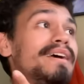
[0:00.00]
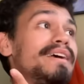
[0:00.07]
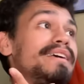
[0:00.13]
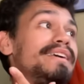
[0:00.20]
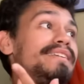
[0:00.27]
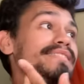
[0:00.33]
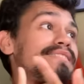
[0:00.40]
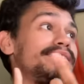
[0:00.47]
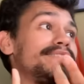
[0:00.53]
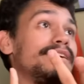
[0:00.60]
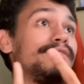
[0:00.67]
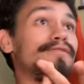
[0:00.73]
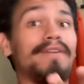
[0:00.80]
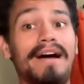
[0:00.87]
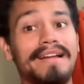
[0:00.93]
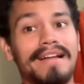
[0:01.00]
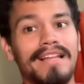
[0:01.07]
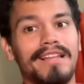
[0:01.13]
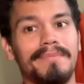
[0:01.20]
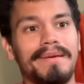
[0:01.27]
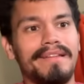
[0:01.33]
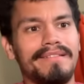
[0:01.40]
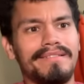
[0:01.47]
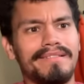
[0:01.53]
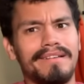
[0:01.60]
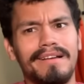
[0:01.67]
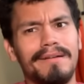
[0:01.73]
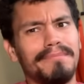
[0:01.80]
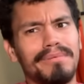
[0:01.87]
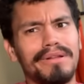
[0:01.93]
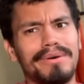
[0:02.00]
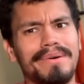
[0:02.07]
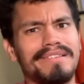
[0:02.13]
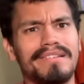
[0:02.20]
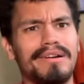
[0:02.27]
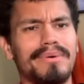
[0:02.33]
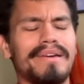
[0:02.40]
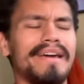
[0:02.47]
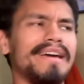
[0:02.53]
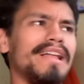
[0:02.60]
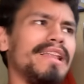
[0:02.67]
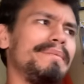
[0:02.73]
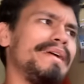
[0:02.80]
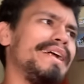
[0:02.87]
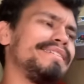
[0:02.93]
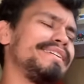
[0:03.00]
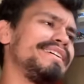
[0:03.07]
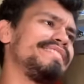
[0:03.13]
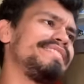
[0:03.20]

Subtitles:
He's a fine element. Blue is an okay element. I don't think it's